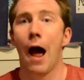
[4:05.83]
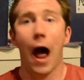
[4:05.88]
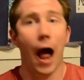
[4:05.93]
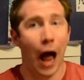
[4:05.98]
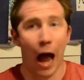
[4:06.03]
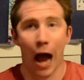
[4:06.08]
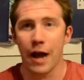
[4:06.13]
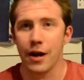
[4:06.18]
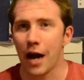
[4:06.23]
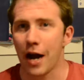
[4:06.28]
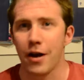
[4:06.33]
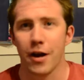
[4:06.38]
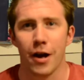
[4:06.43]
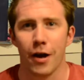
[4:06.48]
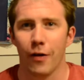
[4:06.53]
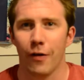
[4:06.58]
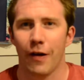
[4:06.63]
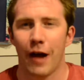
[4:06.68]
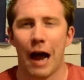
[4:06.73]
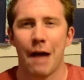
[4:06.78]
I
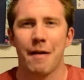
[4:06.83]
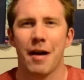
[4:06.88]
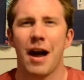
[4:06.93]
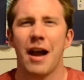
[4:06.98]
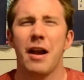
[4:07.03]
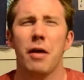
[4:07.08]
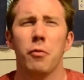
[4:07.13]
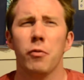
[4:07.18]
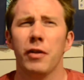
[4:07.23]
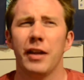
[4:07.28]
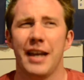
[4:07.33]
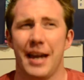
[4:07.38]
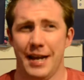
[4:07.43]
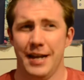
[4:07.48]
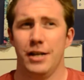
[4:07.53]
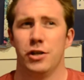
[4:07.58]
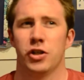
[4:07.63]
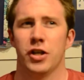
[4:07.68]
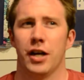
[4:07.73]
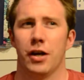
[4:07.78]
know. I don't really
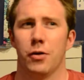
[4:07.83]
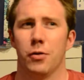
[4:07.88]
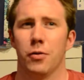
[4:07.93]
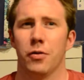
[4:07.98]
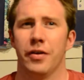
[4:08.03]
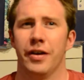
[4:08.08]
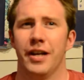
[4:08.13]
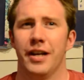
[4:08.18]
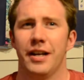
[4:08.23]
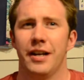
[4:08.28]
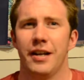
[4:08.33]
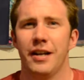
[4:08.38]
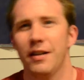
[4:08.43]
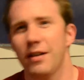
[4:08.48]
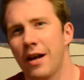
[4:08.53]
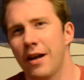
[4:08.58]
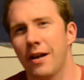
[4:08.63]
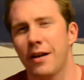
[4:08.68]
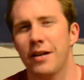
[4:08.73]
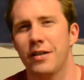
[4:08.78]
hate Jai Courtney.
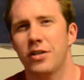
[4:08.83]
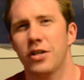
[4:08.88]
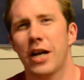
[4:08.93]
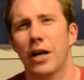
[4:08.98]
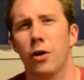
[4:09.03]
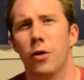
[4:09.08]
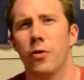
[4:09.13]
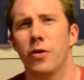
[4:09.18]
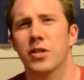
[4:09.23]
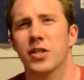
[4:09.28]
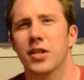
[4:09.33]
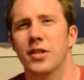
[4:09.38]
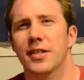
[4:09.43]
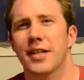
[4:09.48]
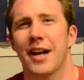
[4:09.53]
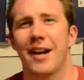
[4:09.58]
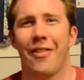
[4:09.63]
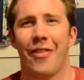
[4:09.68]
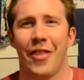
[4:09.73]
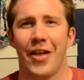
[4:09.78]
Jai Courtney's just
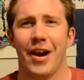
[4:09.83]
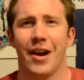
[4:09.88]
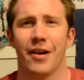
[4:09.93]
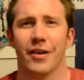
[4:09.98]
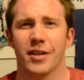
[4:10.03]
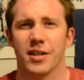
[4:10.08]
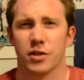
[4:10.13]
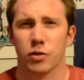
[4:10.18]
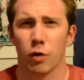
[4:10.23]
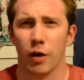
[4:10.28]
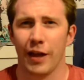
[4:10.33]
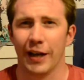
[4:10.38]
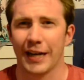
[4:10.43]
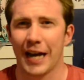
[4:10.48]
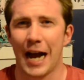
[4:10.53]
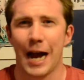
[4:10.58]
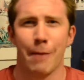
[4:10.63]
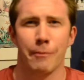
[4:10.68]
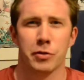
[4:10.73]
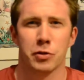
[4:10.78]
kind of there. Just sort of
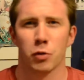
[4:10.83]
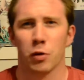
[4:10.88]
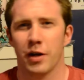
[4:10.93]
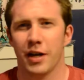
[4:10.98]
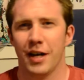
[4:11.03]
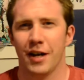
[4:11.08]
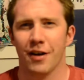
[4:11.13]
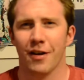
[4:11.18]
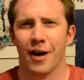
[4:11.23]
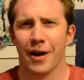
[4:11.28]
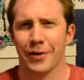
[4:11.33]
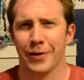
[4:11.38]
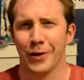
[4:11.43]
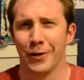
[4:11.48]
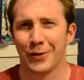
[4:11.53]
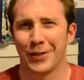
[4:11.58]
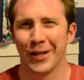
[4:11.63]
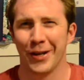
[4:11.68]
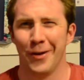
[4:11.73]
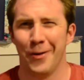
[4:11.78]
I'm sort of here on
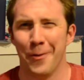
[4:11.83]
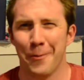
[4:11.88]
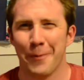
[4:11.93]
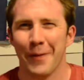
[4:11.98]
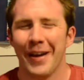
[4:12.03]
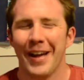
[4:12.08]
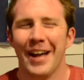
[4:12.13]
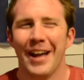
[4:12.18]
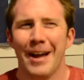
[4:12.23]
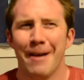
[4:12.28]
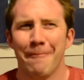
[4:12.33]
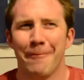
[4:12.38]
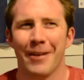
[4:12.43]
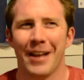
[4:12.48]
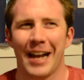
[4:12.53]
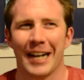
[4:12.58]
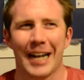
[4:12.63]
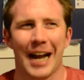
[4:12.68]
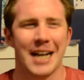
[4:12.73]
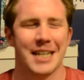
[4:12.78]
YouTube.
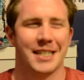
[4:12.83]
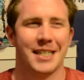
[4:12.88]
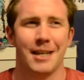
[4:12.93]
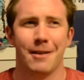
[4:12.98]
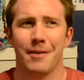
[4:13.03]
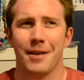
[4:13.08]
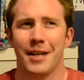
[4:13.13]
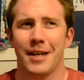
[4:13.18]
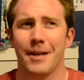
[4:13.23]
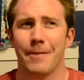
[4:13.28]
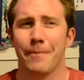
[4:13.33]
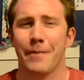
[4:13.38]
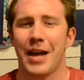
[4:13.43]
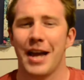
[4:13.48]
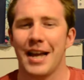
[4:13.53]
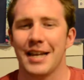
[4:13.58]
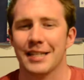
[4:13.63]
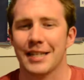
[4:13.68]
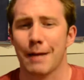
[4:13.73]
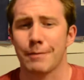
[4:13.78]
But I've seen him
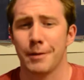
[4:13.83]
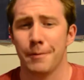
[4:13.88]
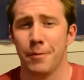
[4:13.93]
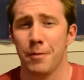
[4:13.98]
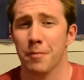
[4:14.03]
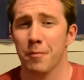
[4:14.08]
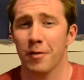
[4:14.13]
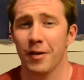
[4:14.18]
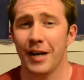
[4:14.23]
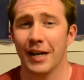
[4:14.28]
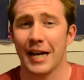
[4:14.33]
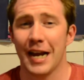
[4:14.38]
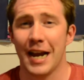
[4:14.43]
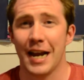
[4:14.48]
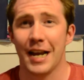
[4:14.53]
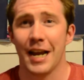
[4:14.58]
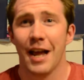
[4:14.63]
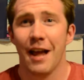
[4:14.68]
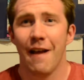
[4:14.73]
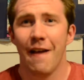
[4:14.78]
as Captain Boomerang,
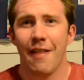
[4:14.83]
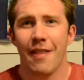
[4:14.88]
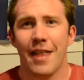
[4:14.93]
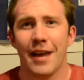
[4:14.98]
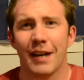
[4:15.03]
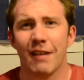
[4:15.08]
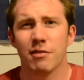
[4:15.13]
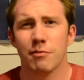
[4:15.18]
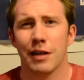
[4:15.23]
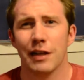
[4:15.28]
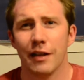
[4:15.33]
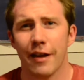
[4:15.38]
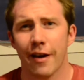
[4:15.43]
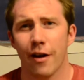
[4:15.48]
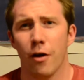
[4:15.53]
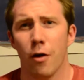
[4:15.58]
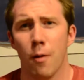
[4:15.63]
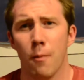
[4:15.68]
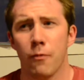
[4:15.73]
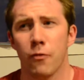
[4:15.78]
and it gives me a lot of
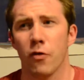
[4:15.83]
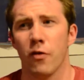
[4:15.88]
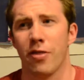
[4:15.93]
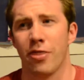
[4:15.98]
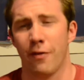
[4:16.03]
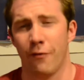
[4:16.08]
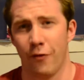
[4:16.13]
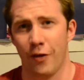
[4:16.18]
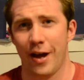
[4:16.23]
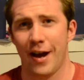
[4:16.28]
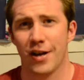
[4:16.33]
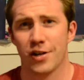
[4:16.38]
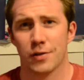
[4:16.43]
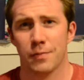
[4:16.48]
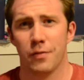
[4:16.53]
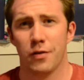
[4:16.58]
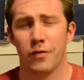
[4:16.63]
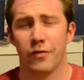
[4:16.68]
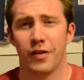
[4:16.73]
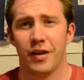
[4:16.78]
hope for the Flash
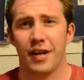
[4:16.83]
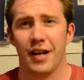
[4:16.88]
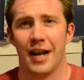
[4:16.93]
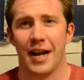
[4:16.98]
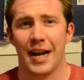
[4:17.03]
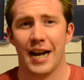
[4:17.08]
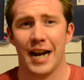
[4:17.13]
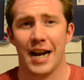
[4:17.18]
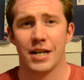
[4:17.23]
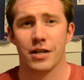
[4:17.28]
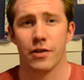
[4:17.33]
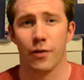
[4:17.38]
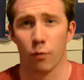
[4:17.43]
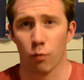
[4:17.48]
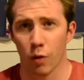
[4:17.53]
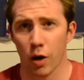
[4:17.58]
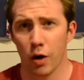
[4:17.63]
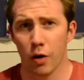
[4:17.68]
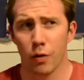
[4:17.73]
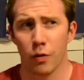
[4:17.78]
movie and the
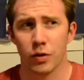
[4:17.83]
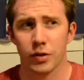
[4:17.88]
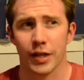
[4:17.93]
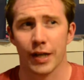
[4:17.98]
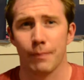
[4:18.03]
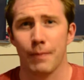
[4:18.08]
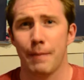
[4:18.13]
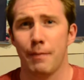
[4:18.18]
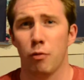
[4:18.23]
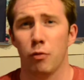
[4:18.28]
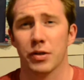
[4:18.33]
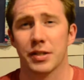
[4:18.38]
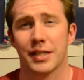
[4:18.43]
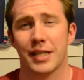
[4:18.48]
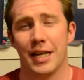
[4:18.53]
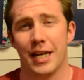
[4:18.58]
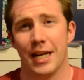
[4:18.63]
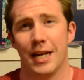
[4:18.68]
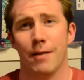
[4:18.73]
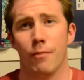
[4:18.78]
Rogues. Maybe we'll
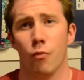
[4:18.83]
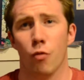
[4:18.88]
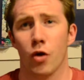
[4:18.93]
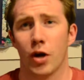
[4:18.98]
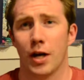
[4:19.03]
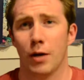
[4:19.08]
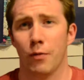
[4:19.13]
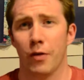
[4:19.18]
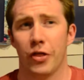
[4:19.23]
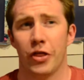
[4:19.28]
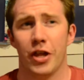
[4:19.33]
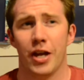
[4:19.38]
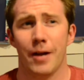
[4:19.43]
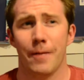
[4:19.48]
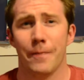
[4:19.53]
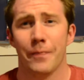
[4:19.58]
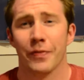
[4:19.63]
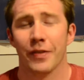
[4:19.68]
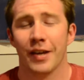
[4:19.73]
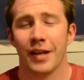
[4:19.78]
see him working with
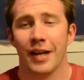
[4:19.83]
them.